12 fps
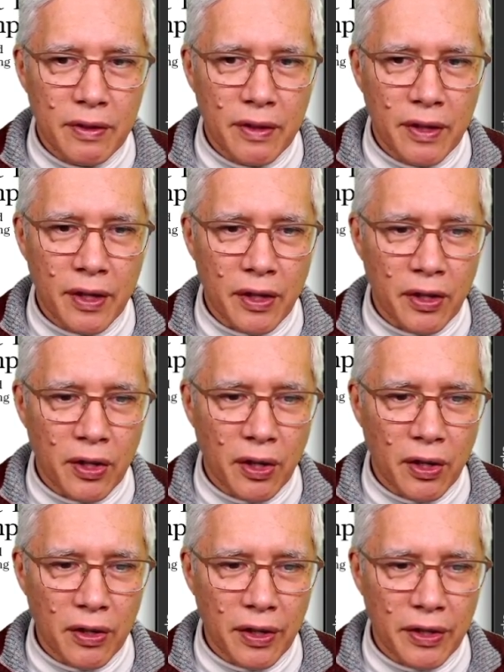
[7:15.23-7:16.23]
and
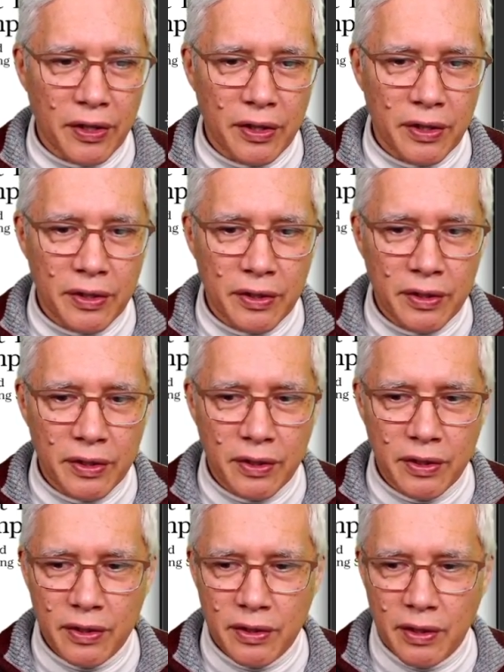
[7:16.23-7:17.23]
call it.
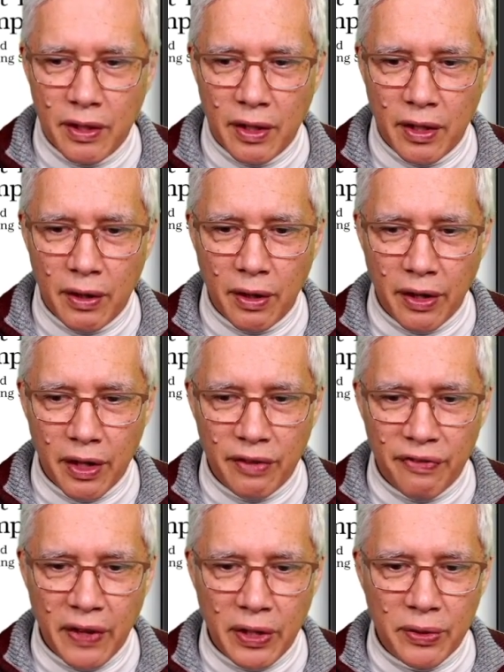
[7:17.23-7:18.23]
I get a
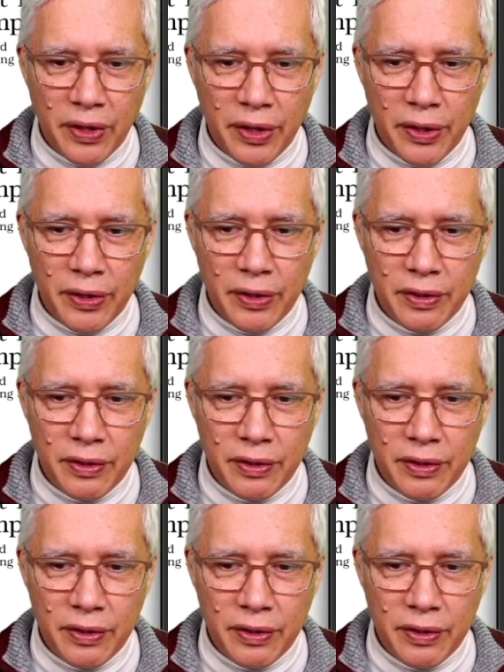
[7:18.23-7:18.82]
fatal error.